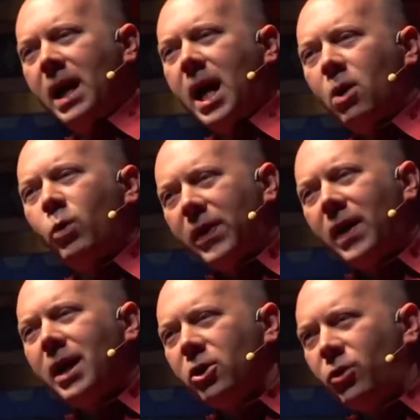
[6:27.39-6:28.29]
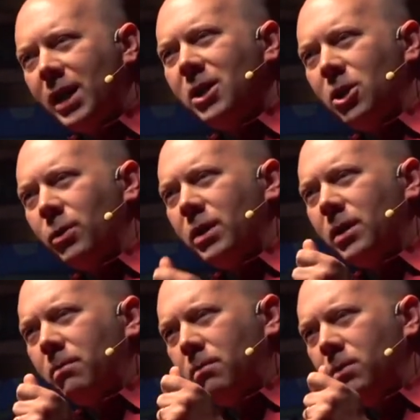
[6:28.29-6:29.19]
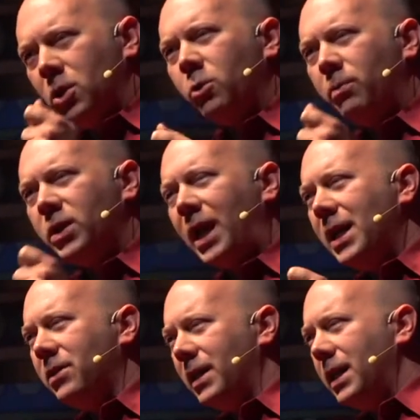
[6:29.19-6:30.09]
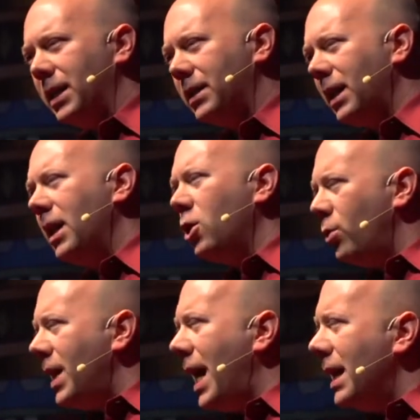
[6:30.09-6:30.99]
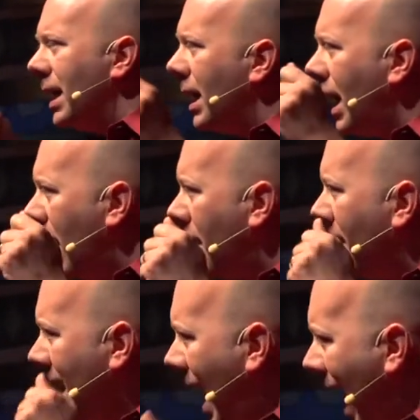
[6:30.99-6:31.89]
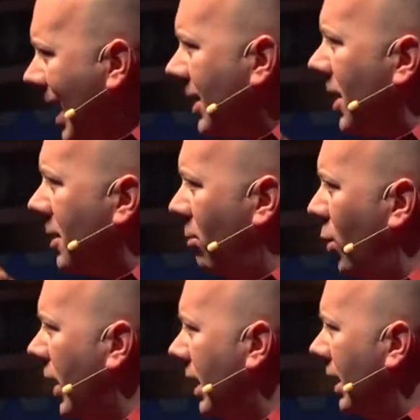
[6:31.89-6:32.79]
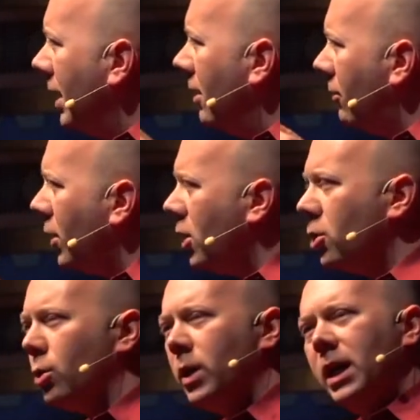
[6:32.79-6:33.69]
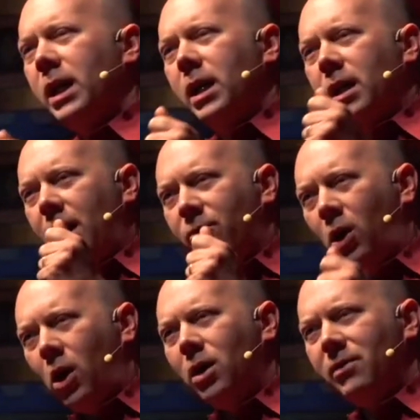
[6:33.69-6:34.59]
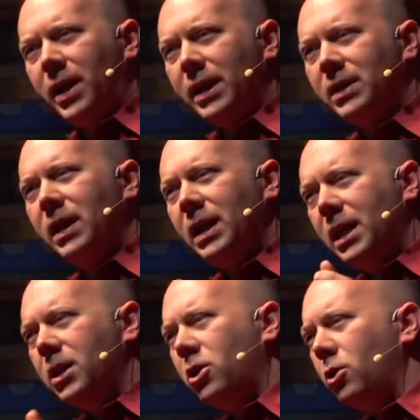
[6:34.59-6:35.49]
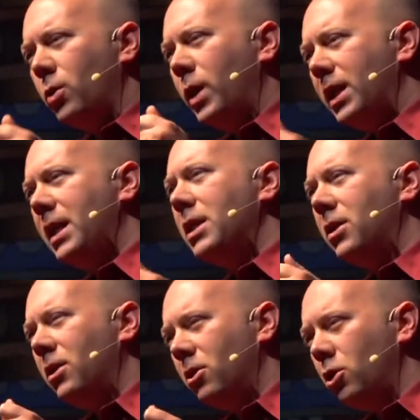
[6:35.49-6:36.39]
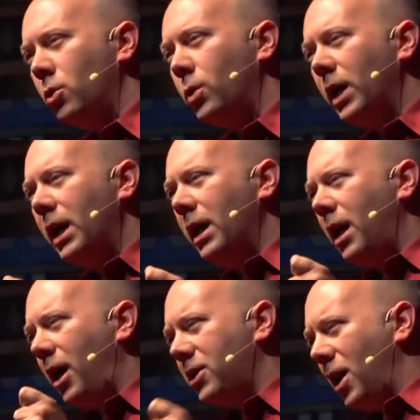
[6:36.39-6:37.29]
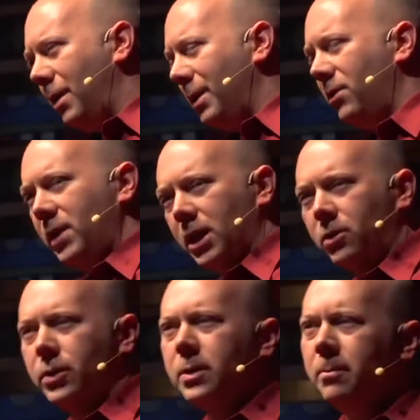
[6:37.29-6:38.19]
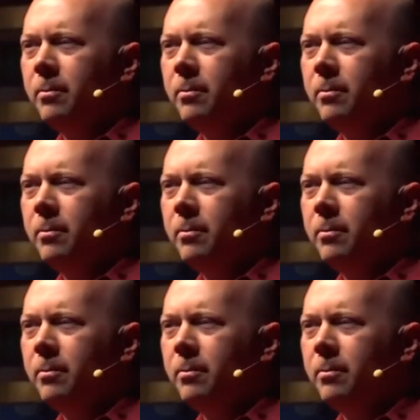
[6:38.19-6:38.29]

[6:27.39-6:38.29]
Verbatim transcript: And what they are trying to do is do precisely this create um, an access point for you and for all of us to these new autonomous vehicles.